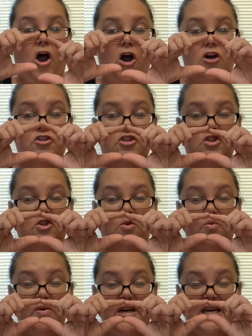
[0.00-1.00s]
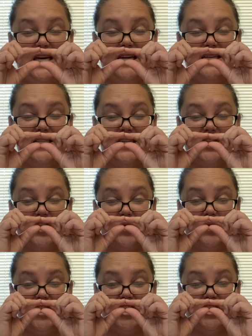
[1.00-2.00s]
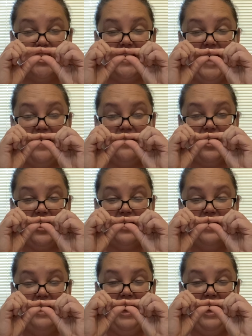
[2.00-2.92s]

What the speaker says: are squeezed and squished together,